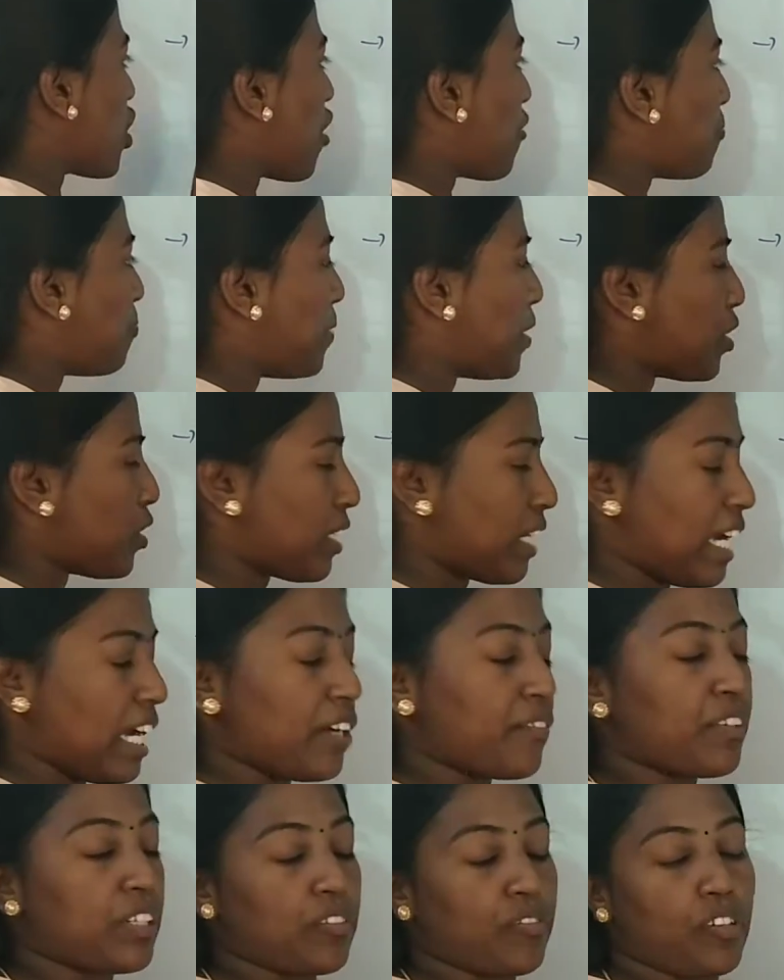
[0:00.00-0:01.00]
of
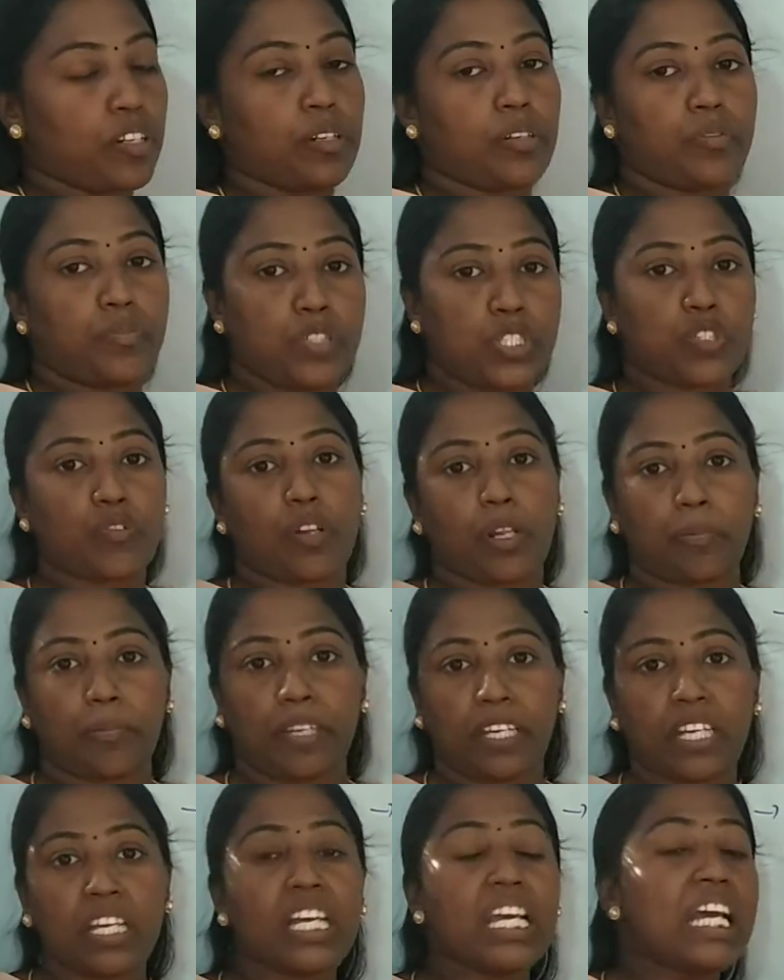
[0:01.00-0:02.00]
medulla, which will
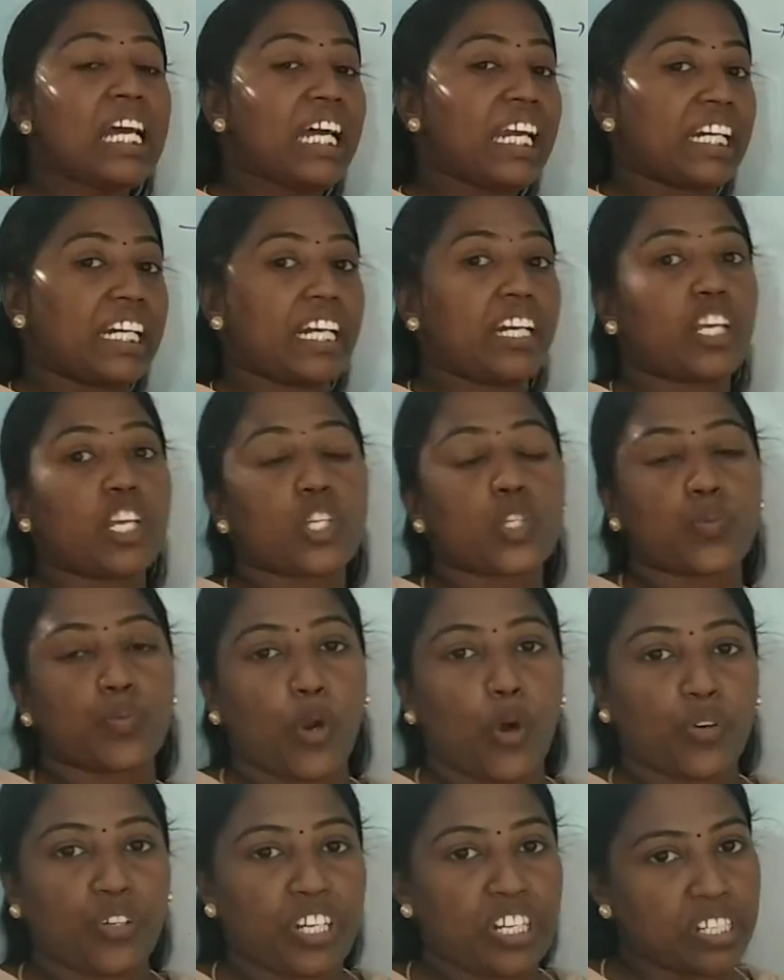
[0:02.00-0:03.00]
be reddish
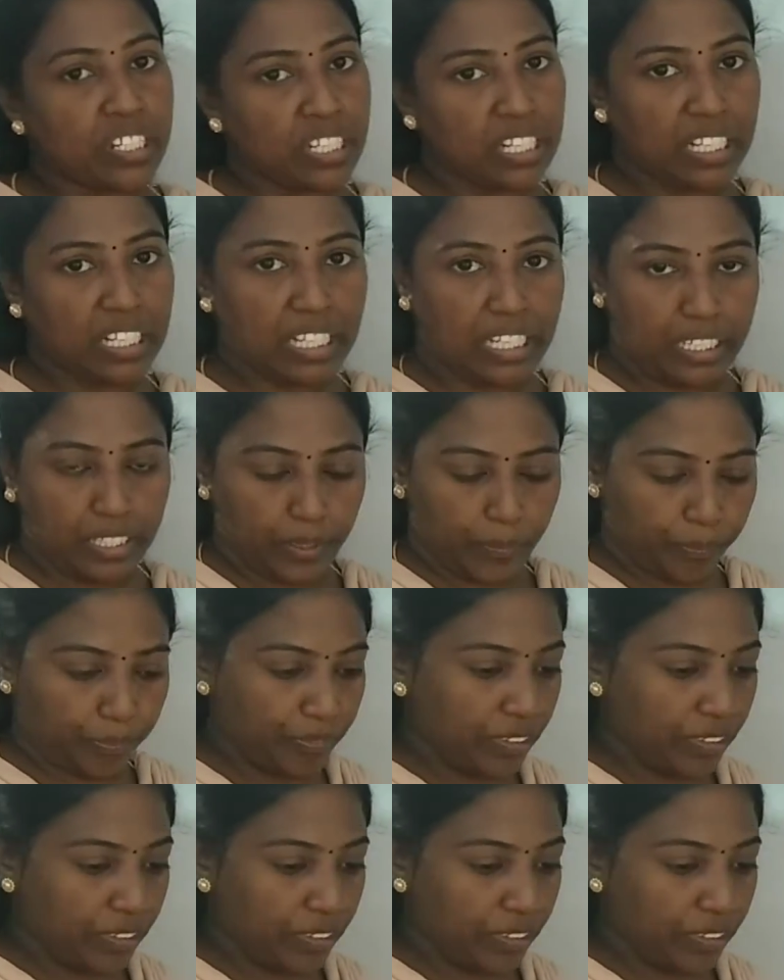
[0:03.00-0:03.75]
brown in color.